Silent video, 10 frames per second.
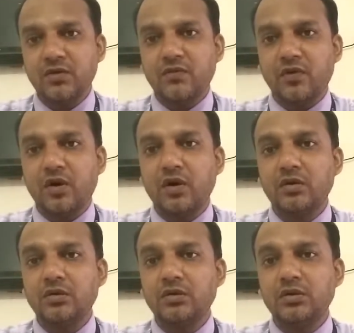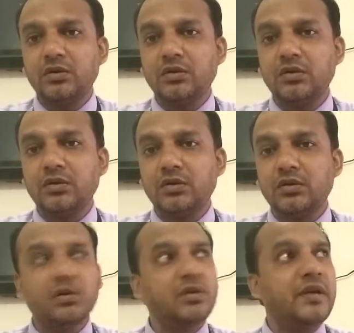for
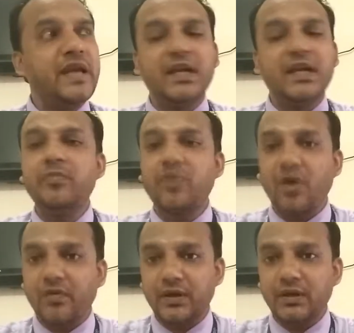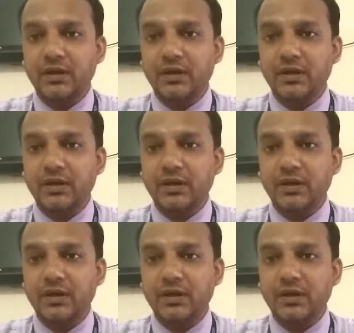creating profit.